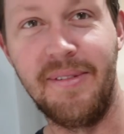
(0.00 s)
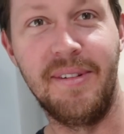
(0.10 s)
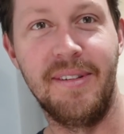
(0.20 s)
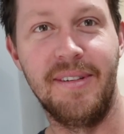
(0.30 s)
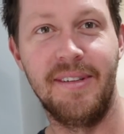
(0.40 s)

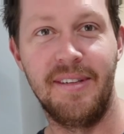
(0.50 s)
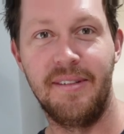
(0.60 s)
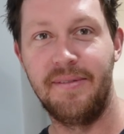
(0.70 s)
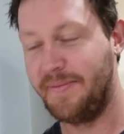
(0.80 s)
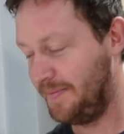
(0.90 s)
shelves for
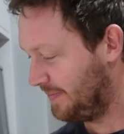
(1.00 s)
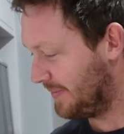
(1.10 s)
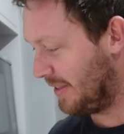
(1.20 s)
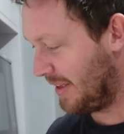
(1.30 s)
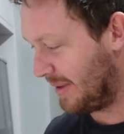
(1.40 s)
me?
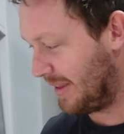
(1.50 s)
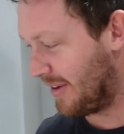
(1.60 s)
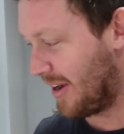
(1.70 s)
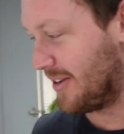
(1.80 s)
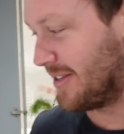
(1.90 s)
You think we live
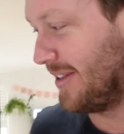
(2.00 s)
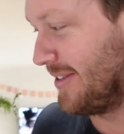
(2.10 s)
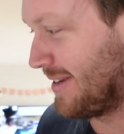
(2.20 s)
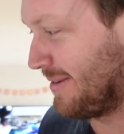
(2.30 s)
at a hotel or